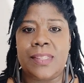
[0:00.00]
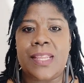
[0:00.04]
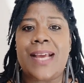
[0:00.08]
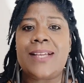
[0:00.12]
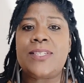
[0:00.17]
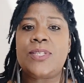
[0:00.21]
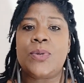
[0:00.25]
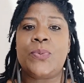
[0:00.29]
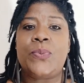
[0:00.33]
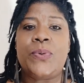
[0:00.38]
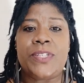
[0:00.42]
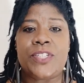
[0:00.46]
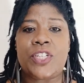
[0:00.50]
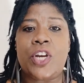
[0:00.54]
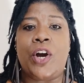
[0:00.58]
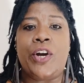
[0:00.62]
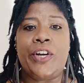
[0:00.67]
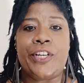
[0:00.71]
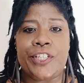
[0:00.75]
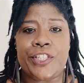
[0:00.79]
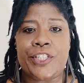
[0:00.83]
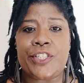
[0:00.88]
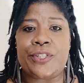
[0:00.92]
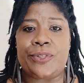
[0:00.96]
That's what we're
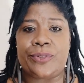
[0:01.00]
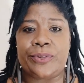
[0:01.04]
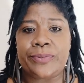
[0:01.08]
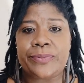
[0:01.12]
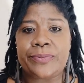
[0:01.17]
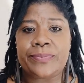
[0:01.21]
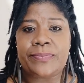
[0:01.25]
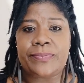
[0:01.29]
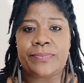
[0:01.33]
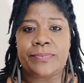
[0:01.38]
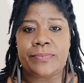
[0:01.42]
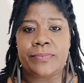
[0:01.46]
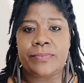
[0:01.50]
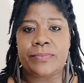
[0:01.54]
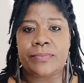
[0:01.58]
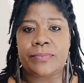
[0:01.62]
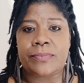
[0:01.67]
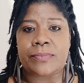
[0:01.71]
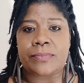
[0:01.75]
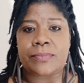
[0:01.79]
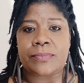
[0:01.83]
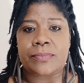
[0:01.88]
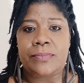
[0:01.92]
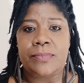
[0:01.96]
talking to.
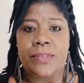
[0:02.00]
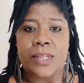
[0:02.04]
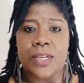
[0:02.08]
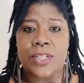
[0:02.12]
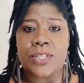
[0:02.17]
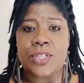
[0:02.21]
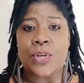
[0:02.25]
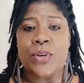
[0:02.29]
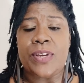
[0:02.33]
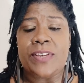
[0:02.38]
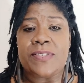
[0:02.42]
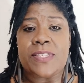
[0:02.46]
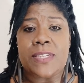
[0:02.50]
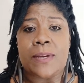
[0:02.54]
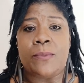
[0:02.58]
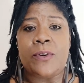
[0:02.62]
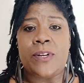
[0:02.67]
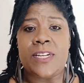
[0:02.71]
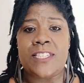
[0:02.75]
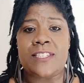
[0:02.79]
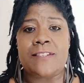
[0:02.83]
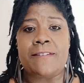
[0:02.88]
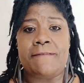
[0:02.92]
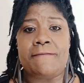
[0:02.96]
So if
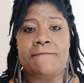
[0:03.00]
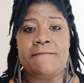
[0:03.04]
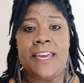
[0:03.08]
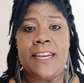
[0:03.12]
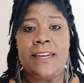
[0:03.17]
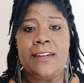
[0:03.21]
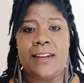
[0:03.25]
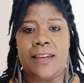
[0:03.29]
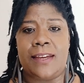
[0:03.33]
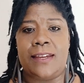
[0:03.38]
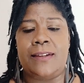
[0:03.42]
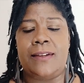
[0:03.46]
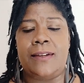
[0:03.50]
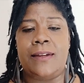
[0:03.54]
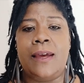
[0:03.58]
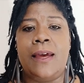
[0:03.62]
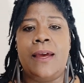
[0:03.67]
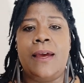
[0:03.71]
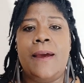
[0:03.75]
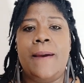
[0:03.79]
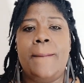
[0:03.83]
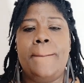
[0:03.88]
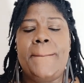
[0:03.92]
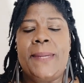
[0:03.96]
someone is offended
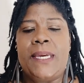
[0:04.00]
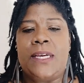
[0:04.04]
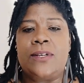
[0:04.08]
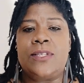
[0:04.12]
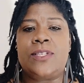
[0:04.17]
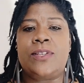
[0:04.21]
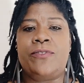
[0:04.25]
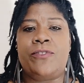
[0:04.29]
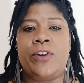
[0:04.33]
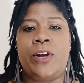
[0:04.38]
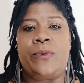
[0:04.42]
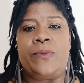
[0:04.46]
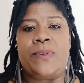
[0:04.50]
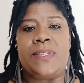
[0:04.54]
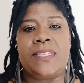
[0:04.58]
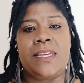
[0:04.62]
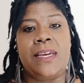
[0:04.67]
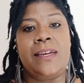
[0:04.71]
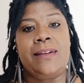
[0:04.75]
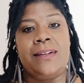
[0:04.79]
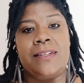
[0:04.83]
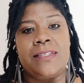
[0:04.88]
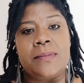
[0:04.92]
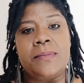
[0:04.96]
because of what we
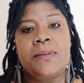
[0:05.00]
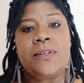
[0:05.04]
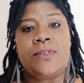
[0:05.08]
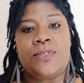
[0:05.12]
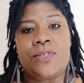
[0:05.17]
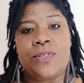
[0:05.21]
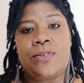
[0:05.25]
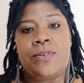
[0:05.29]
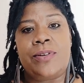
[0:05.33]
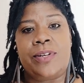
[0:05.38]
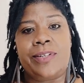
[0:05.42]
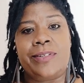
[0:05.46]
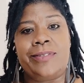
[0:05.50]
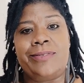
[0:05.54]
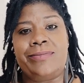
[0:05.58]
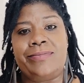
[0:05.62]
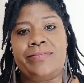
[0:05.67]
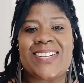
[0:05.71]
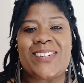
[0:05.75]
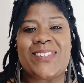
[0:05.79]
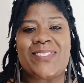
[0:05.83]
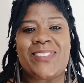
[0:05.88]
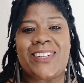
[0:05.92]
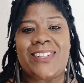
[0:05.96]
say, it's because you are
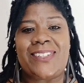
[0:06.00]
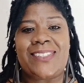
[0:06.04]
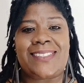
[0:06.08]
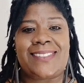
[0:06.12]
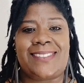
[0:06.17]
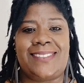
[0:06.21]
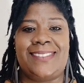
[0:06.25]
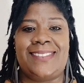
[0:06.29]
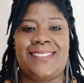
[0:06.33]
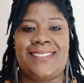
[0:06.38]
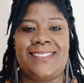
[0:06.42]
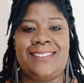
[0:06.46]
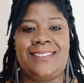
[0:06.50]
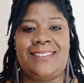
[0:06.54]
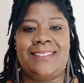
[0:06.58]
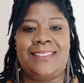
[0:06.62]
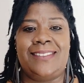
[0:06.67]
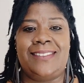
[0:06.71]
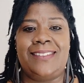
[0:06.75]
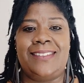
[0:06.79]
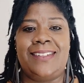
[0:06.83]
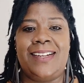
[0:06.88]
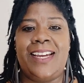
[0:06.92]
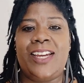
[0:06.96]
that are wrong.
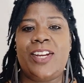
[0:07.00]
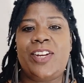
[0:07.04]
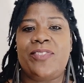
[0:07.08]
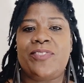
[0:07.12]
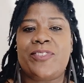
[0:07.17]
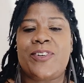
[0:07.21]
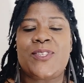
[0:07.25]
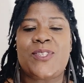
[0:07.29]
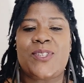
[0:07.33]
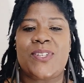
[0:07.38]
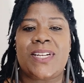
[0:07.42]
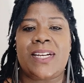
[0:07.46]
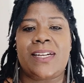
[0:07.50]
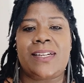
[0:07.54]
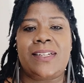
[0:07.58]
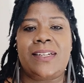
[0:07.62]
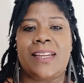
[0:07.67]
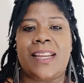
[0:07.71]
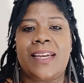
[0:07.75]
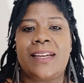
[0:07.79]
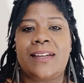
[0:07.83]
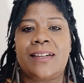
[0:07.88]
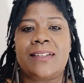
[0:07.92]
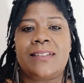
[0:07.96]
And of course, you're not going
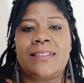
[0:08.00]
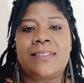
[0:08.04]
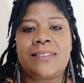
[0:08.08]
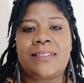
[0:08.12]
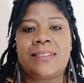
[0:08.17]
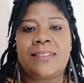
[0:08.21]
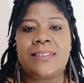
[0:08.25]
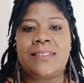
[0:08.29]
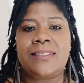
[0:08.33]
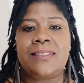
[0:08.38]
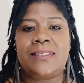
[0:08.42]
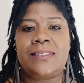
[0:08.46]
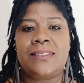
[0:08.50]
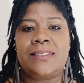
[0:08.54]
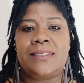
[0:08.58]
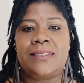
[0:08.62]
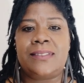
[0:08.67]
to like us.